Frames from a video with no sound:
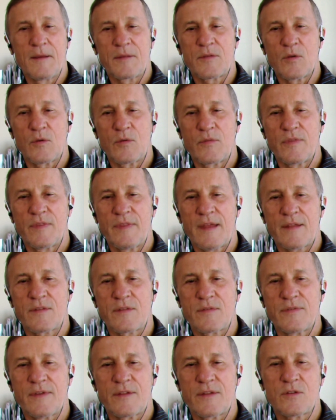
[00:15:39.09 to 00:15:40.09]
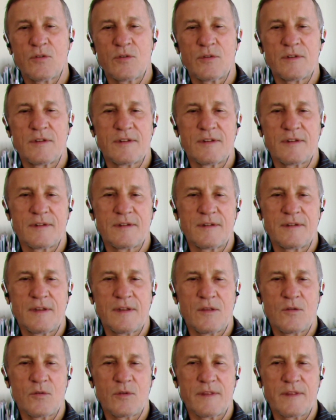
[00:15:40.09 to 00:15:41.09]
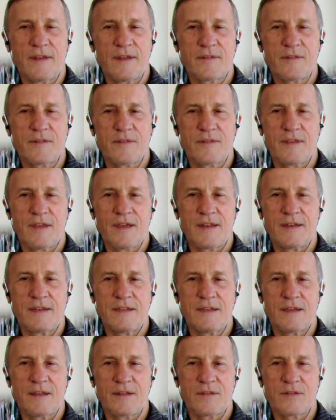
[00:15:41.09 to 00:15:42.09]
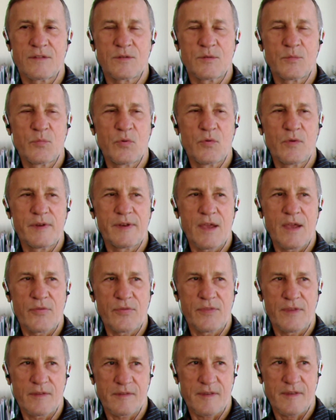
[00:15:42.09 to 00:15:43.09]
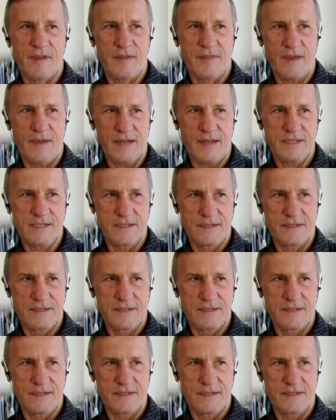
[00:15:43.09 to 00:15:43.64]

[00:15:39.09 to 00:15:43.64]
So that's good, Dihui. That's the idea, is to point out things like that,